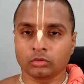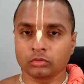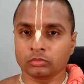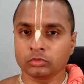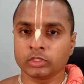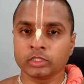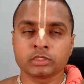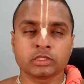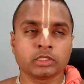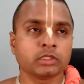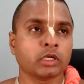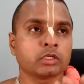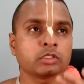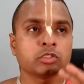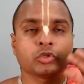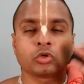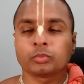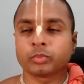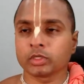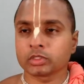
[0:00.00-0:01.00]
They say that is
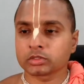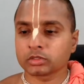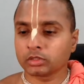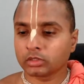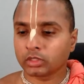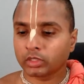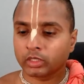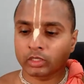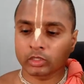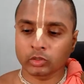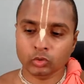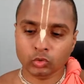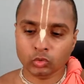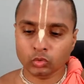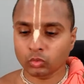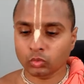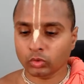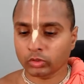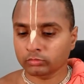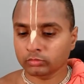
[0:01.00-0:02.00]
your personal thing, you do
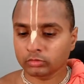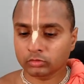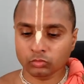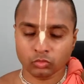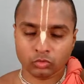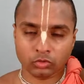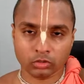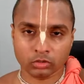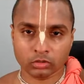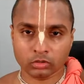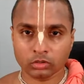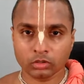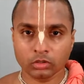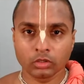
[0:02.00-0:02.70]
whatever you want,